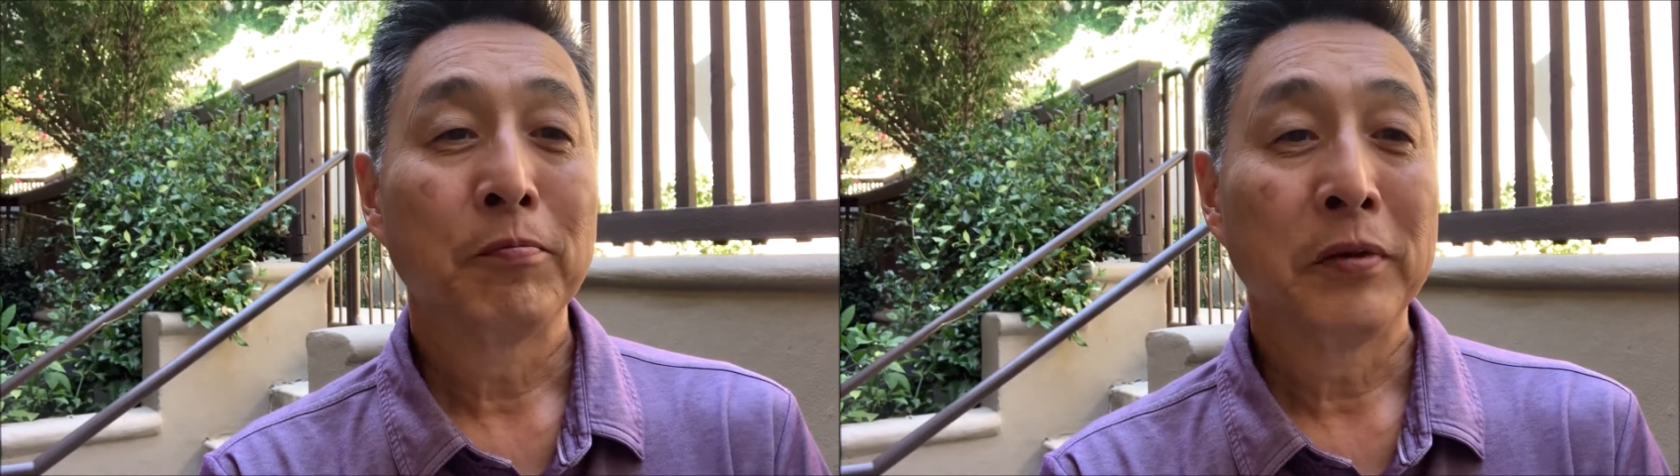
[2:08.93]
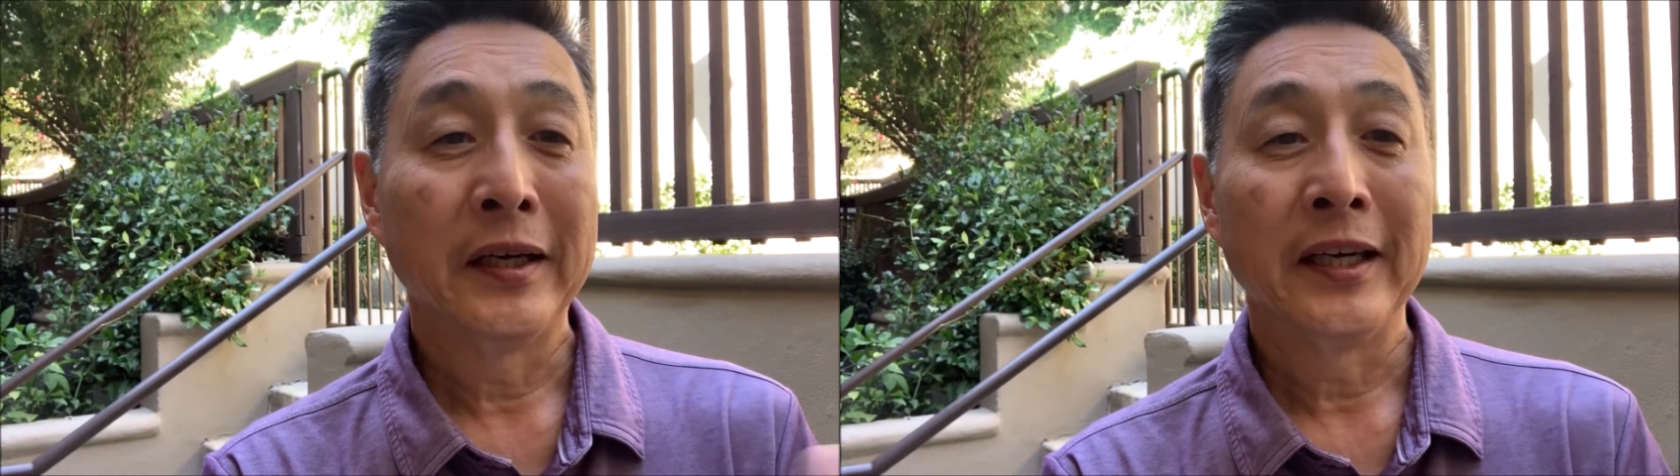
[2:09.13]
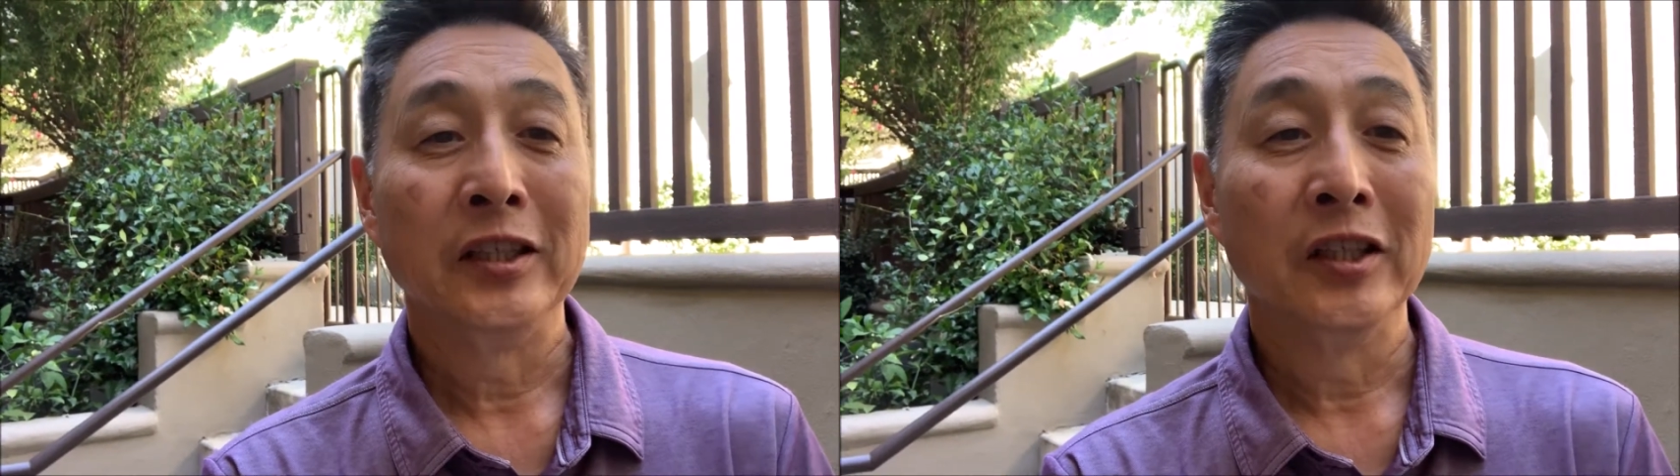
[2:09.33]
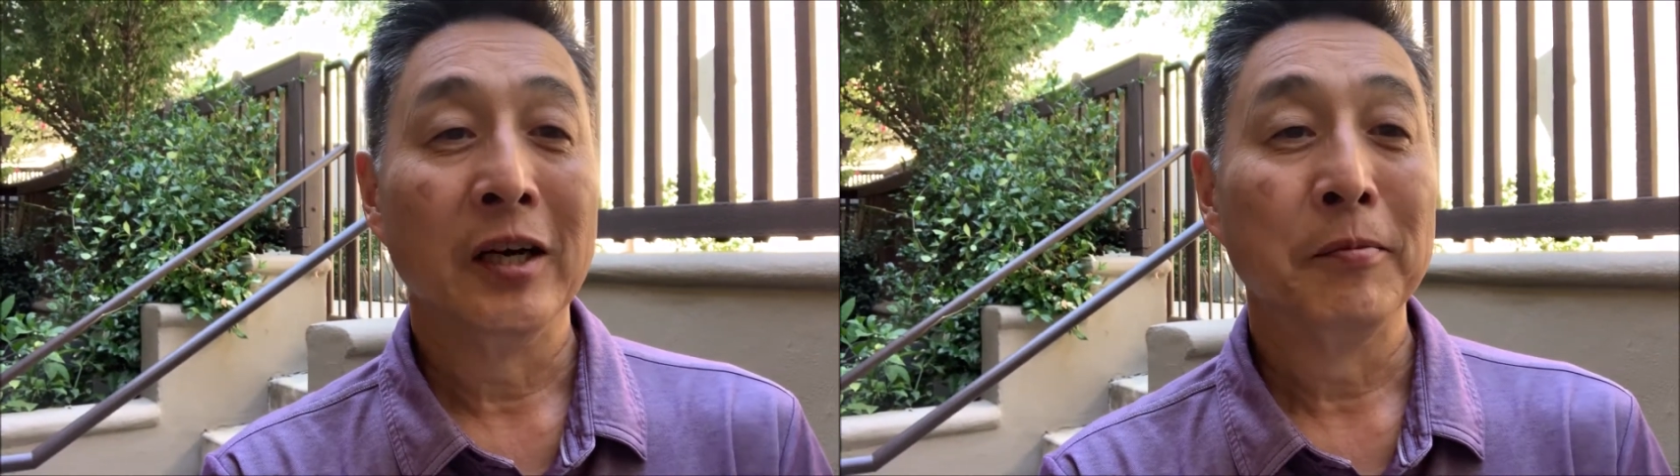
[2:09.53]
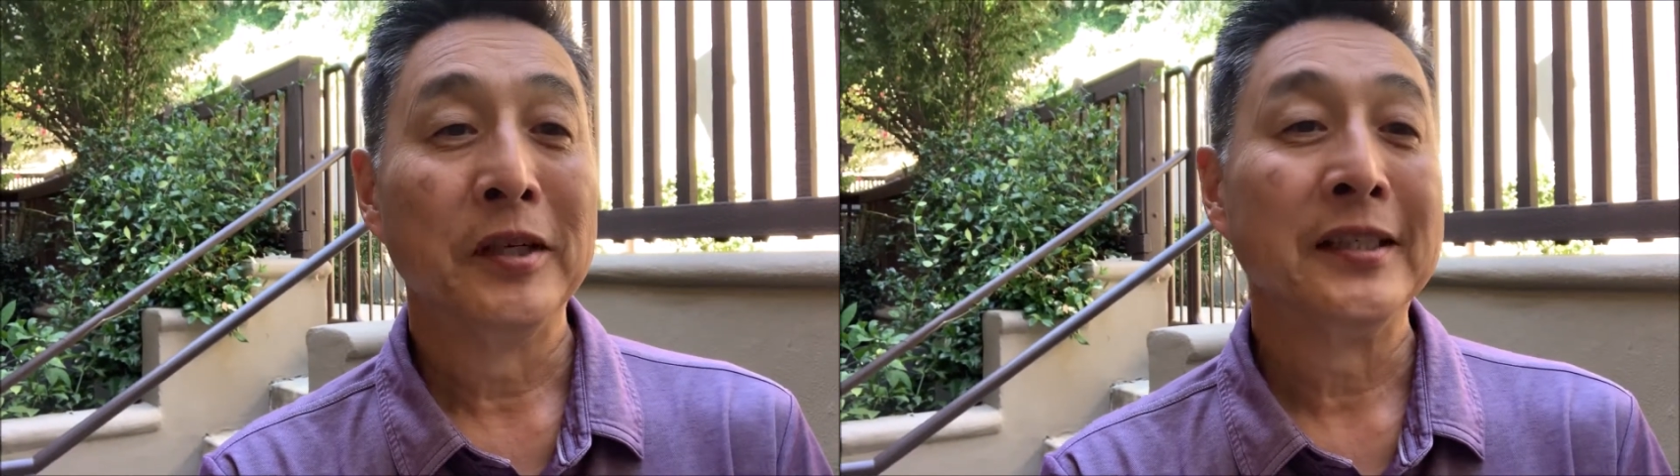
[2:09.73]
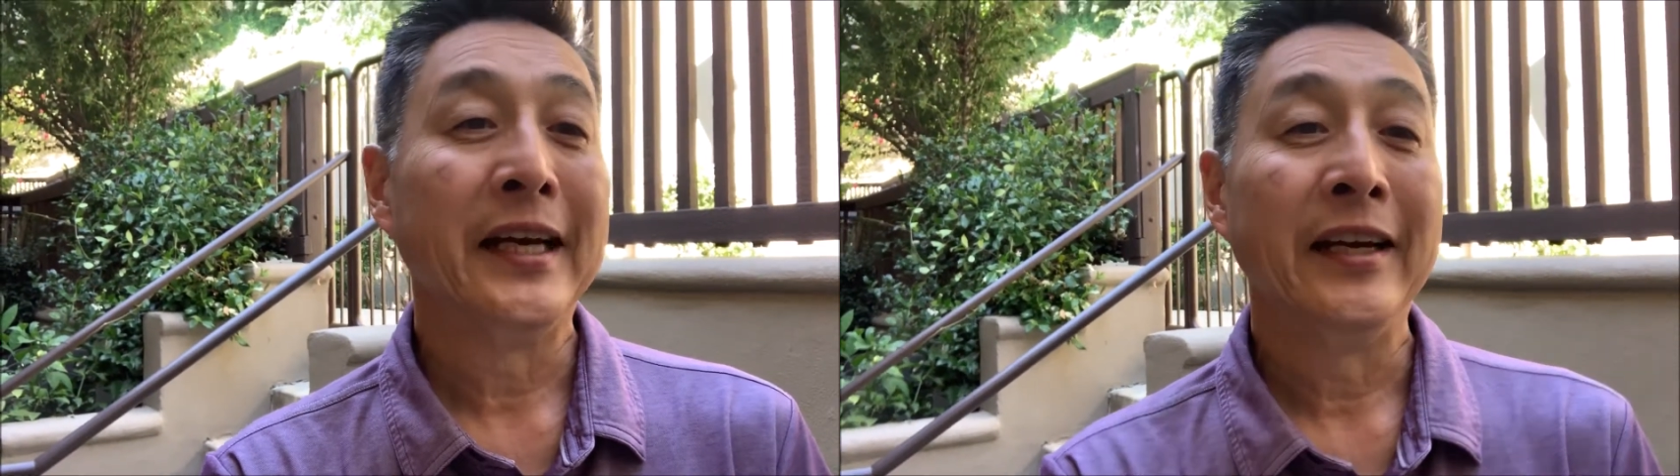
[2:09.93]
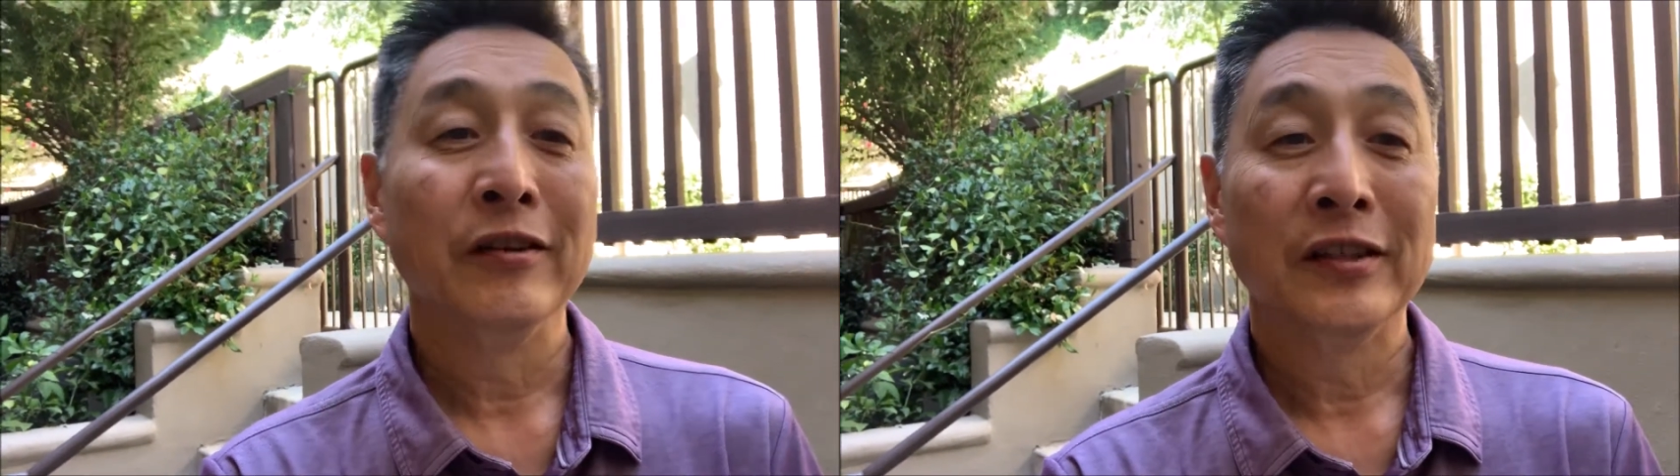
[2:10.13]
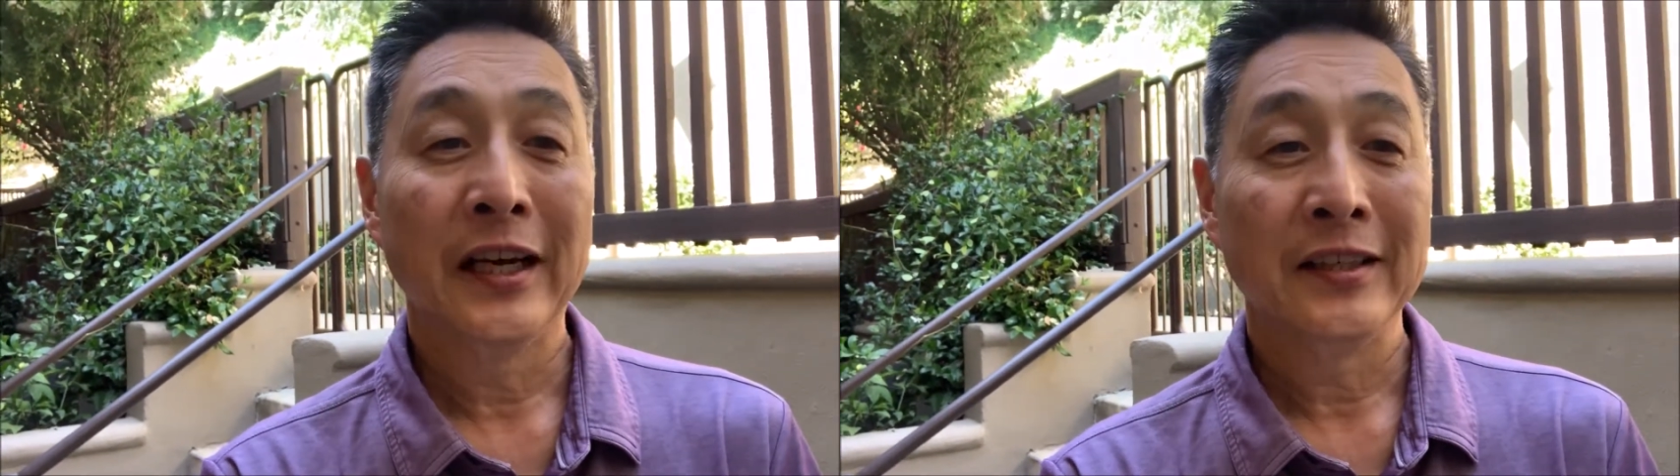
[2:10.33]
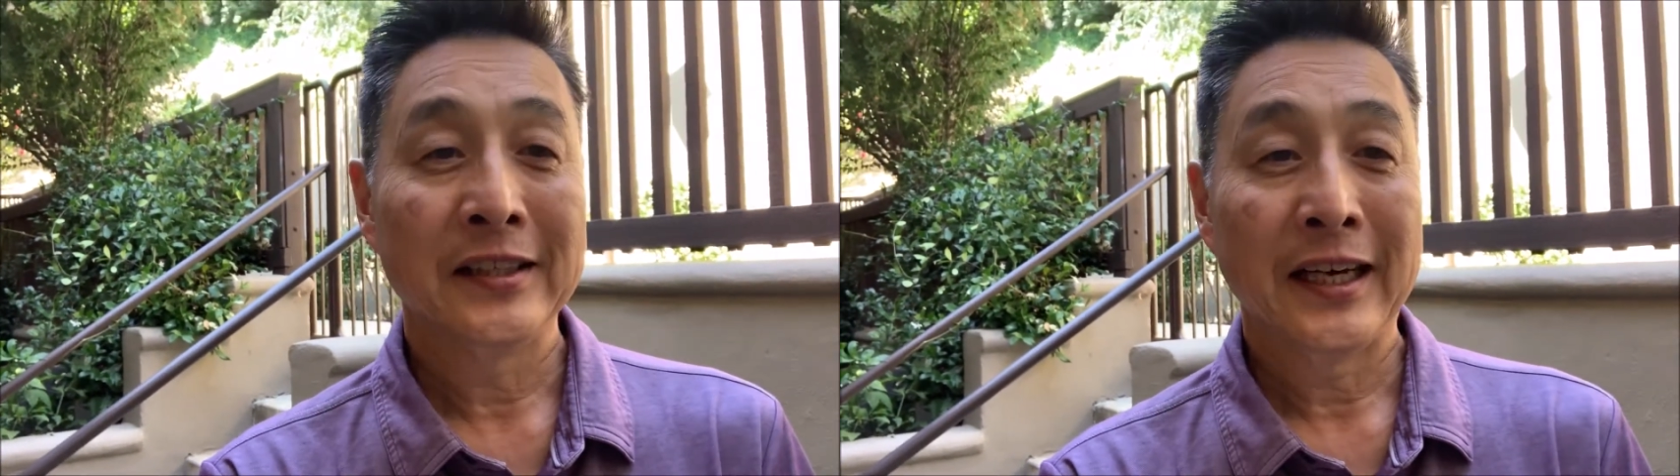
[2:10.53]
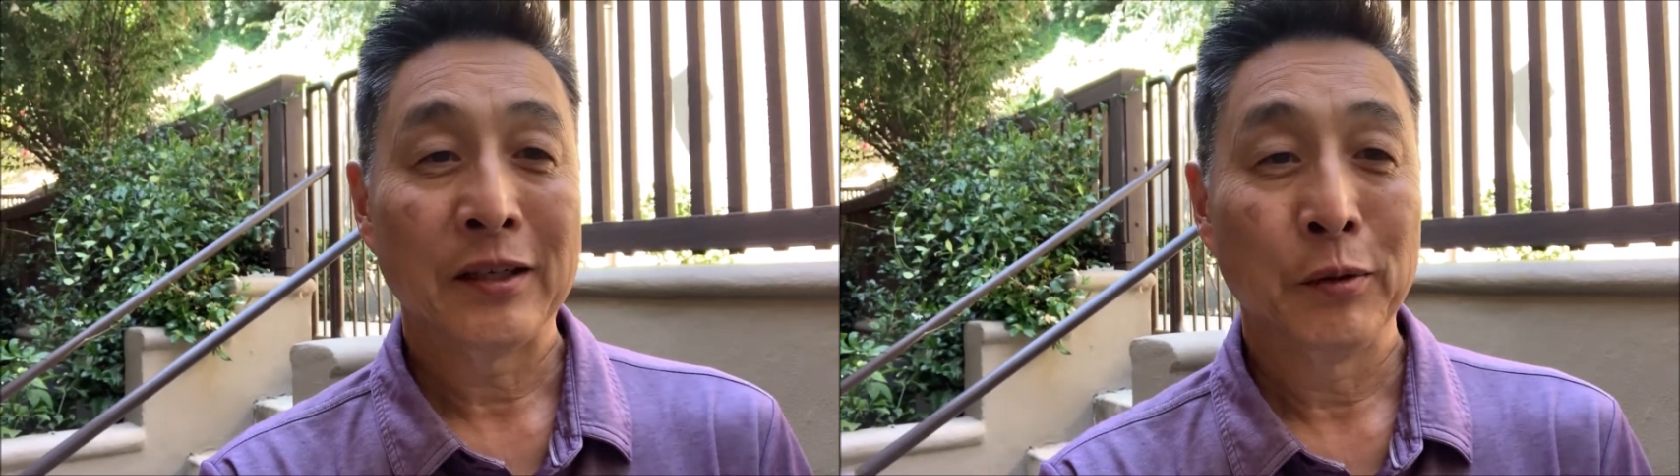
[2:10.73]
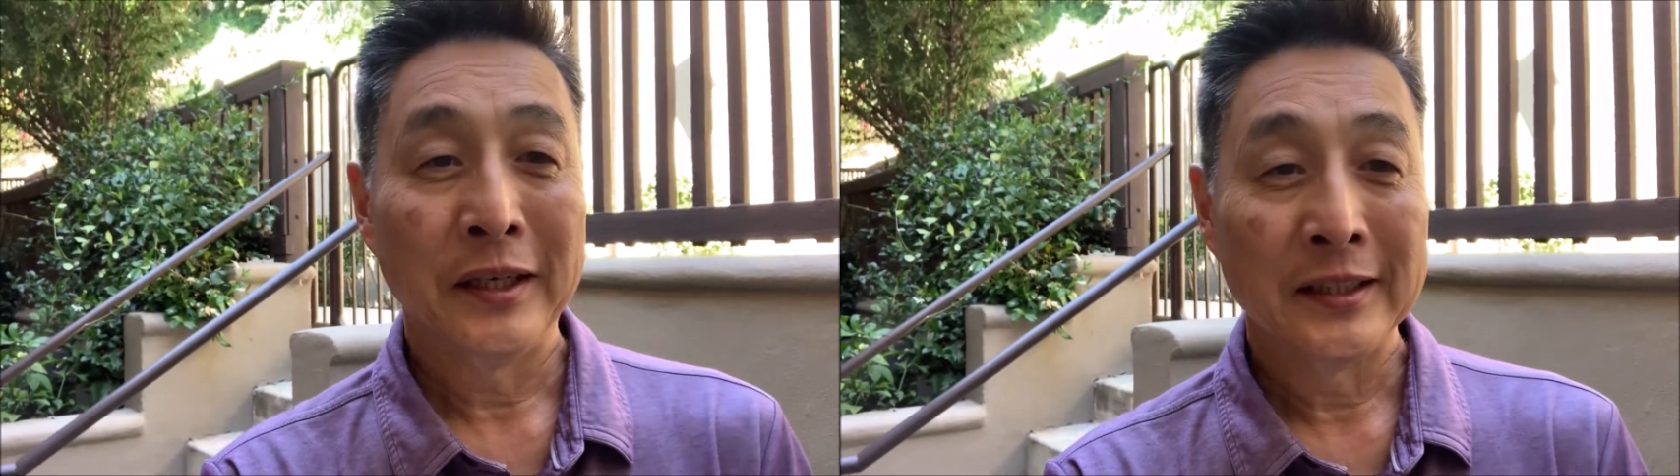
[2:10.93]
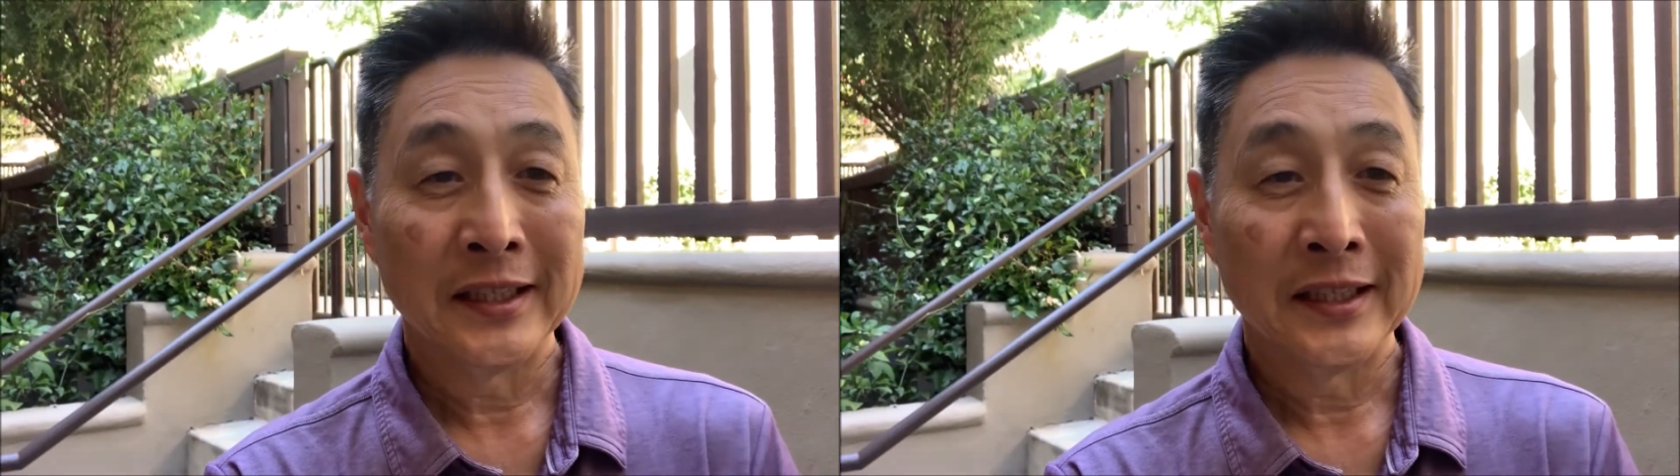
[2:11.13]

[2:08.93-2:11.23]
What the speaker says: plug in your numbers and it'll tell you exactly what it is.